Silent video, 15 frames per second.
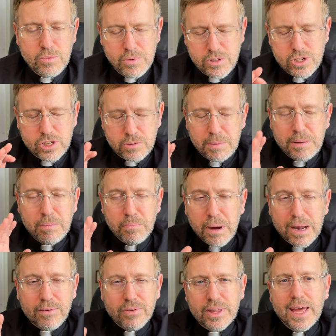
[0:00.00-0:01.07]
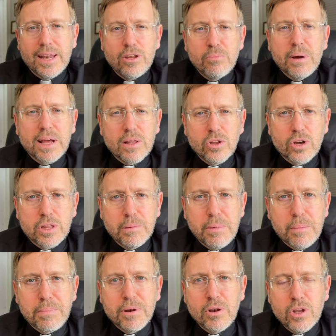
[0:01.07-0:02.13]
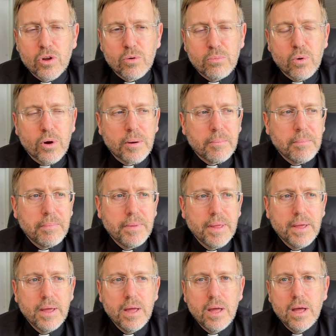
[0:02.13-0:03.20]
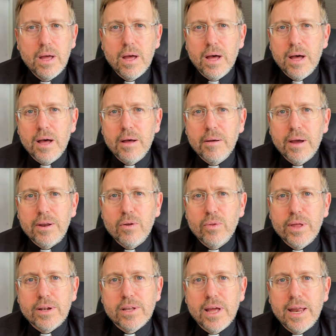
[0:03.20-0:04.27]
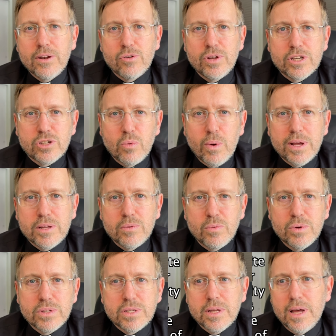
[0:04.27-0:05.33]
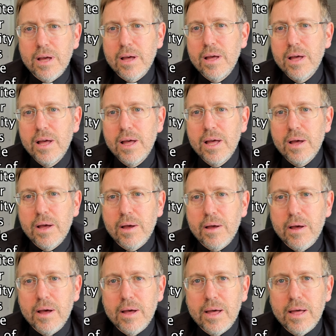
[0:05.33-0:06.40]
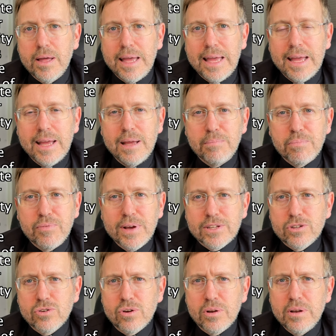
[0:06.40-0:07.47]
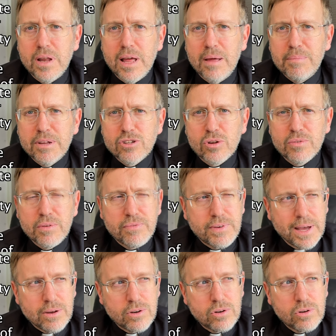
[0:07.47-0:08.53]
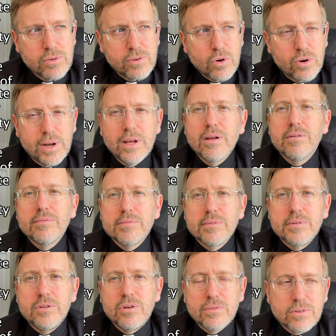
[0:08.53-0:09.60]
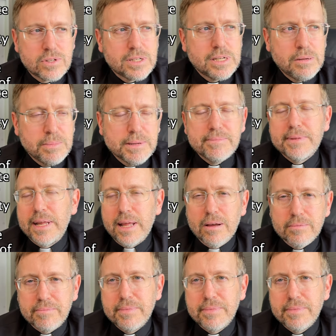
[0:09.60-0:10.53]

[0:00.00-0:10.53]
just be mindful of that, and you might look them up and learn more. I know that Andrew Dixon White was a professor, and I'm not sure the founder of Cornell University, but anyhow.